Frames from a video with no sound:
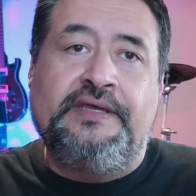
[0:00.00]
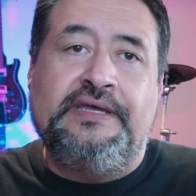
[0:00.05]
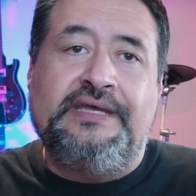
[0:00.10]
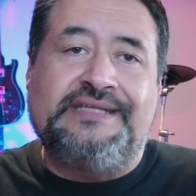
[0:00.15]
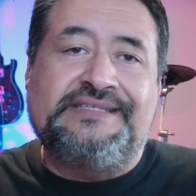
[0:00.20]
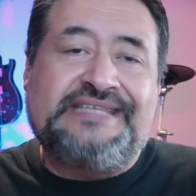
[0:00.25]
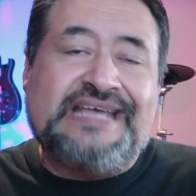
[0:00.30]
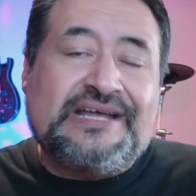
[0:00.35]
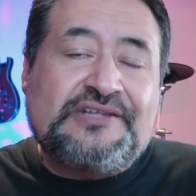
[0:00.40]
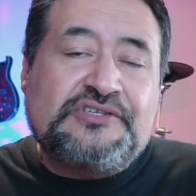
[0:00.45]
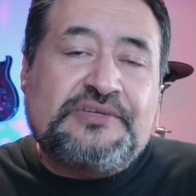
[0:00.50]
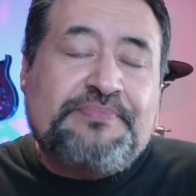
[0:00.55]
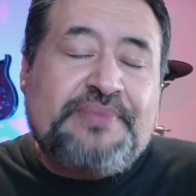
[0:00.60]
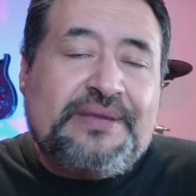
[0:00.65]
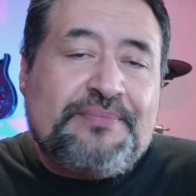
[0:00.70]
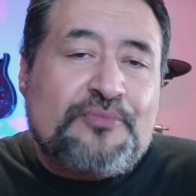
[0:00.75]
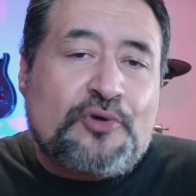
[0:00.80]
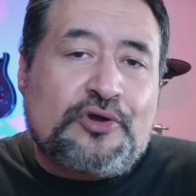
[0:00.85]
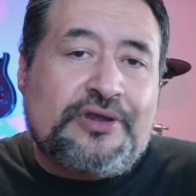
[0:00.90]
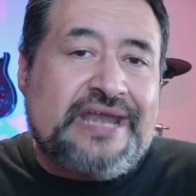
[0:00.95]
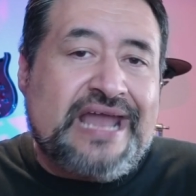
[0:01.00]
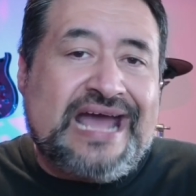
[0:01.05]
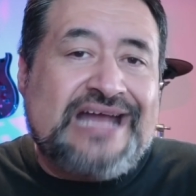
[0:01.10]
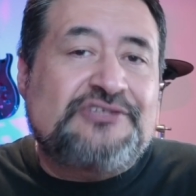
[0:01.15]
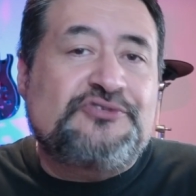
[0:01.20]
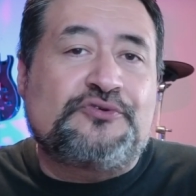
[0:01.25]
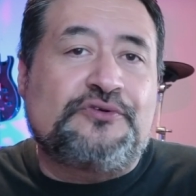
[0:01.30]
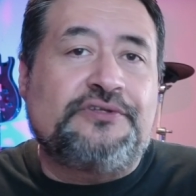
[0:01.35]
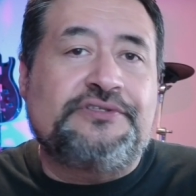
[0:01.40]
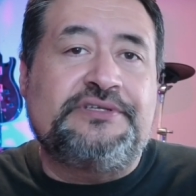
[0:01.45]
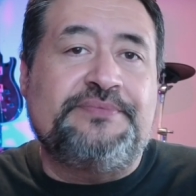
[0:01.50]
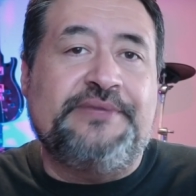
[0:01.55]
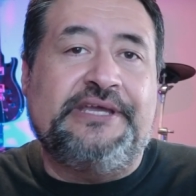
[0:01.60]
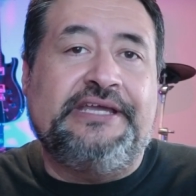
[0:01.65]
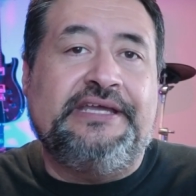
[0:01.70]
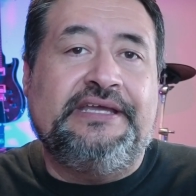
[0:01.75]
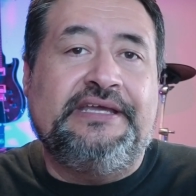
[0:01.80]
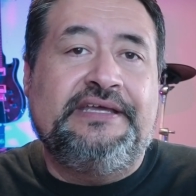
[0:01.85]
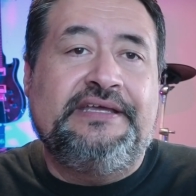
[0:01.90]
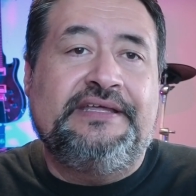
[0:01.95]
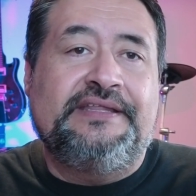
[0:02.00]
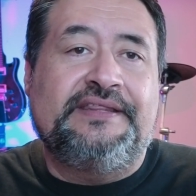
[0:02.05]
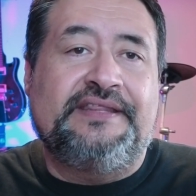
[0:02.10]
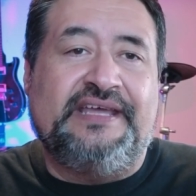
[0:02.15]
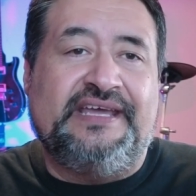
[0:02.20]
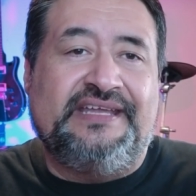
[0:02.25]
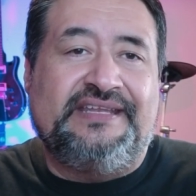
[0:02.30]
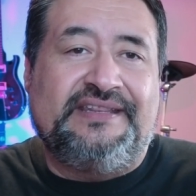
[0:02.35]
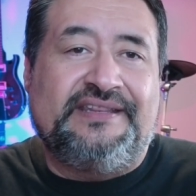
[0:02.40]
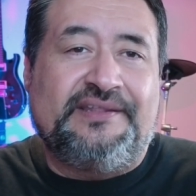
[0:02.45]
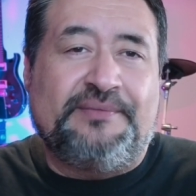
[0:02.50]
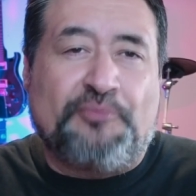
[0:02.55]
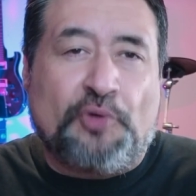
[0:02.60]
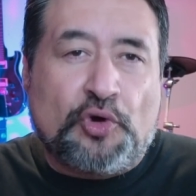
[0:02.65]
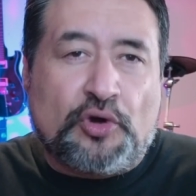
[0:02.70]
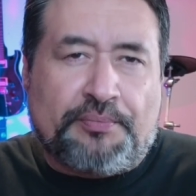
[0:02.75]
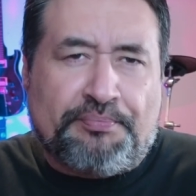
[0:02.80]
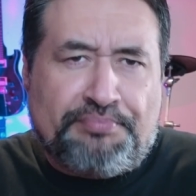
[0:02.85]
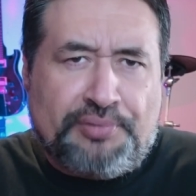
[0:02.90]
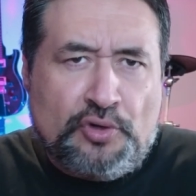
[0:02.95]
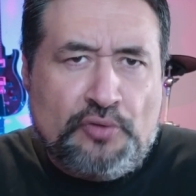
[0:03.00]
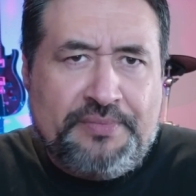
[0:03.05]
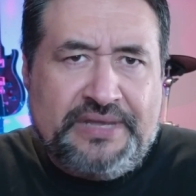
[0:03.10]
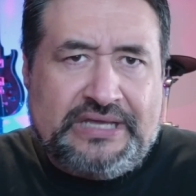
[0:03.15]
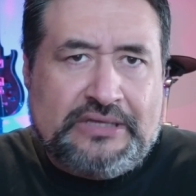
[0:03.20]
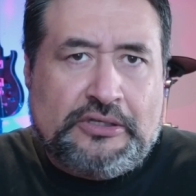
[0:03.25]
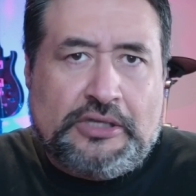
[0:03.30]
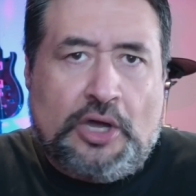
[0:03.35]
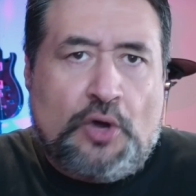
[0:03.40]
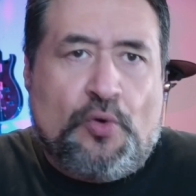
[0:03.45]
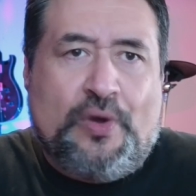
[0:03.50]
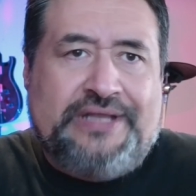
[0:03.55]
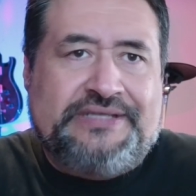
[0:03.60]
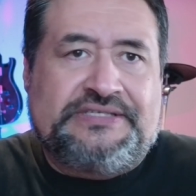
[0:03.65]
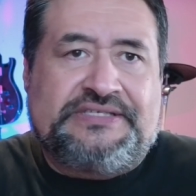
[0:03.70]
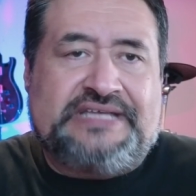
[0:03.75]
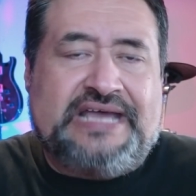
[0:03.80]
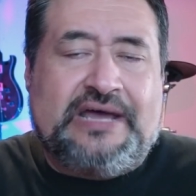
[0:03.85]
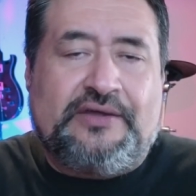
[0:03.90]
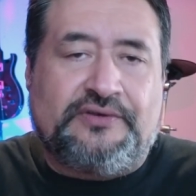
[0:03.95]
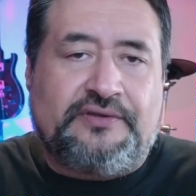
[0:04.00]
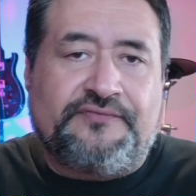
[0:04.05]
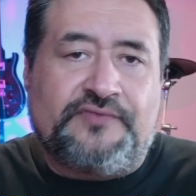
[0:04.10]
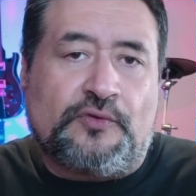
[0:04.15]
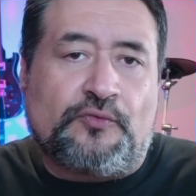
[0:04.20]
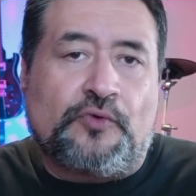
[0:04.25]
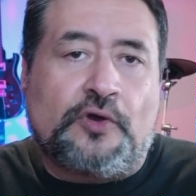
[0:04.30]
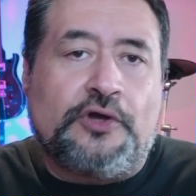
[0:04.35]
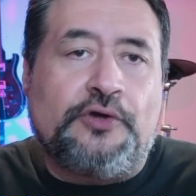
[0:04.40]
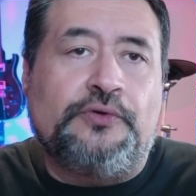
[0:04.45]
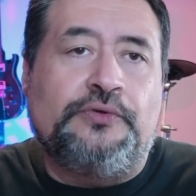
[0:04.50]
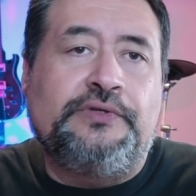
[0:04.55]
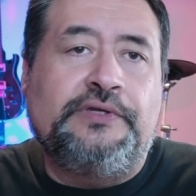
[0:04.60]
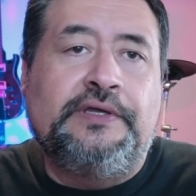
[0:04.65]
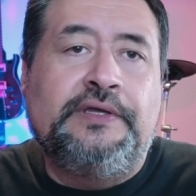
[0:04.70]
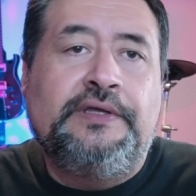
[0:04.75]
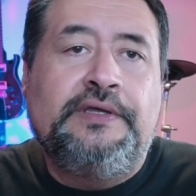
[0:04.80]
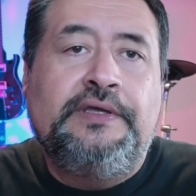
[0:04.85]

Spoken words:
It sounds a bit more natural to me than the more booming low-end sound of the Rode.